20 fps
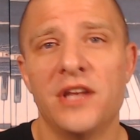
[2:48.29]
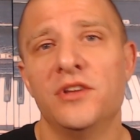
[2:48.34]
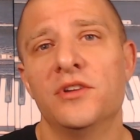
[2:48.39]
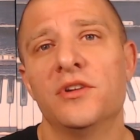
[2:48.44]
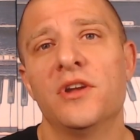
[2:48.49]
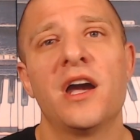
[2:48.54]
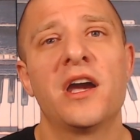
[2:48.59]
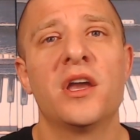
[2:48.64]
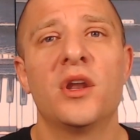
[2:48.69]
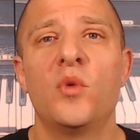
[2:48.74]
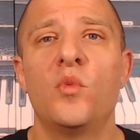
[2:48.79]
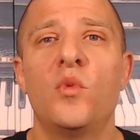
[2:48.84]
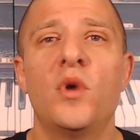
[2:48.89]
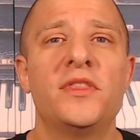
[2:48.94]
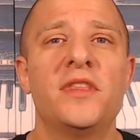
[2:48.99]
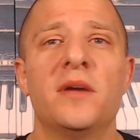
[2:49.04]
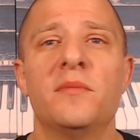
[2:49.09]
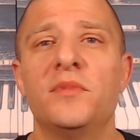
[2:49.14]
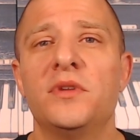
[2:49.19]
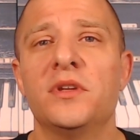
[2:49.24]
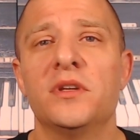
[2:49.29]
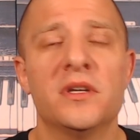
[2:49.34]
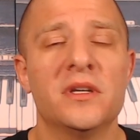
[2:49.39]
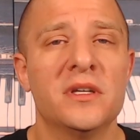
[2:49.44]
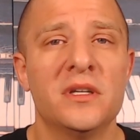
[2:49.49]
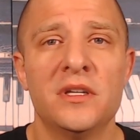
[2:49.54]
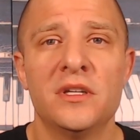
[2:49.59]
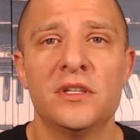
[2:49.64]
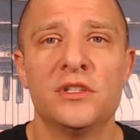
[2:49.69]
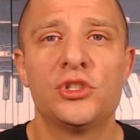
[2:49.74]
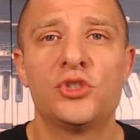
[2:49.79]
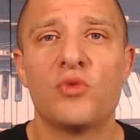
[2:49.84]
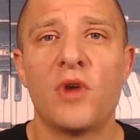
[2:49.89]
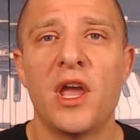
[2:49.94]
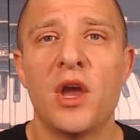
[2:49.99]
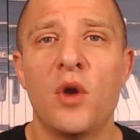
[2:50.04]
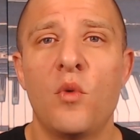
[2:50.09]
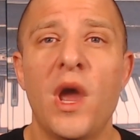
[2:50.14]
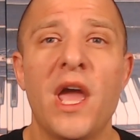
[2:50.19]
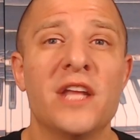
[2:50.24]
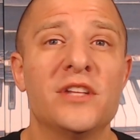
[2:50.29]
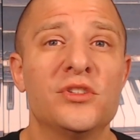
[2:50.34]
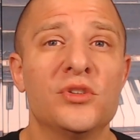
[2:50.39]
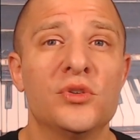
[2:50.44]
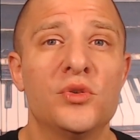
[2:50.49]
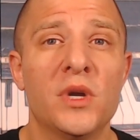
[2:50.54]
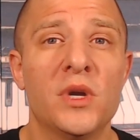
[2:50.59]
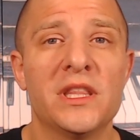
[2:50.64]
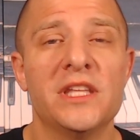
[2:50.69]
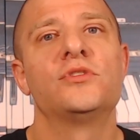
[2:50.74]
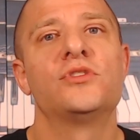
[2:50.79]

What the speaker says: You're not going to want them to stray away too quickly.